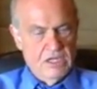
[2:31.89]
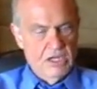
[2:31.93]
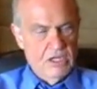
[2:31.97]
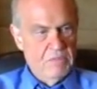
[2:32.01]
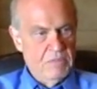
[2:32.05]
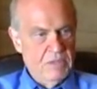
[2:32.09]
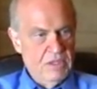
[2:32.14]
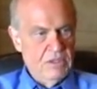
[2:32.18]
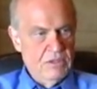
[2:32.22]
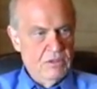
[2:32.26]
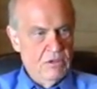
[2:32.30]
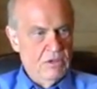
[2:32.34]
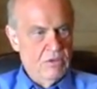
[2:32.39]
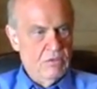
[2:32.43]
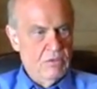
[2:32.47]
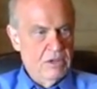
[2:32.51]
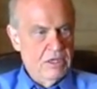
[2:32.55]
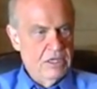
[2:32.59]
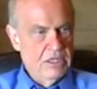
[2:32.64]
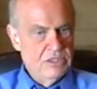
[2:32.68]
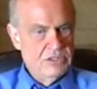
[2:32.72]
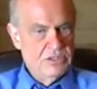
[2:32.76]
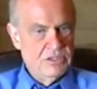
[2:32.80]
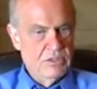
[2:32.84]
he could be doing
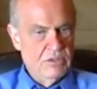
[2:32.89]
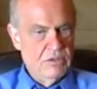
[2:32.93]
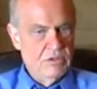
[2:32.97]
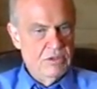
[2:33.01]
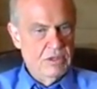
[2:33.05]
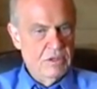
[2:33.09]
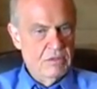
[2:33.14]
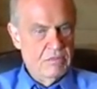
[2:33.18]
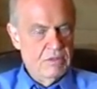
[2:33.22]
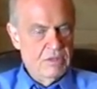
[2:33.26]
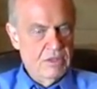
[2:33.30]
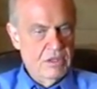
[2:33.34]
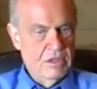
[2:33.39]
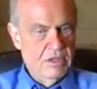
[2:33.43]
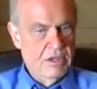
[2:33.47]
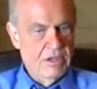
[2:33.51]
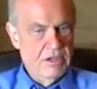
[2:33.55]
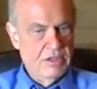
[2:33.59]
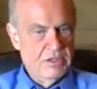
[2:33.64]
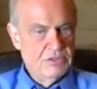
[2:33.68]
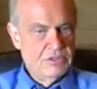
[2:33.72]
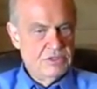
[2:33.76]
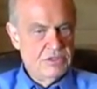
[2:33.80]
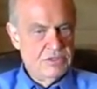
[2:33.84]
what he's doing
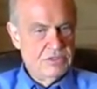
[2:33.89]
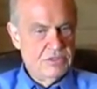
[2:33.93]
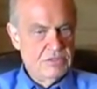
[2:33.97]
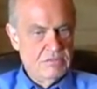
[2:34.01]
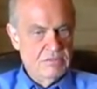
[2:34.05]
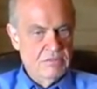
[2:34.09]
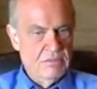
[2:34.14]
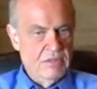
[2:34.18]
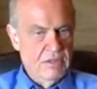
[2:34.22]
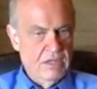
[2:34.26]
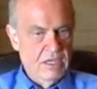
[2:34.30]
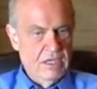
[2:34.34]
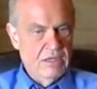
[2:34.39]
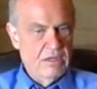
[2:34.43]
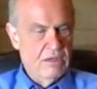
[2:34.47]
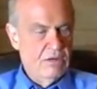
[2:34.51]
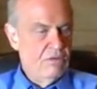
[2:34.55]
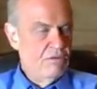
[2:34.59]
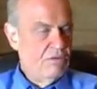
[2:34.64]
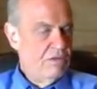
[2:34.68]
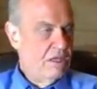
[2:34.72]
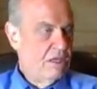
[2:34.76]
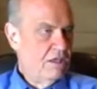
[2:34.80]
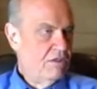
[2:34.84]
because he
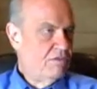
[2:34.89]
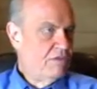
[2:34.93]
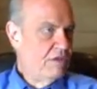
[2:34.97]
doesn't think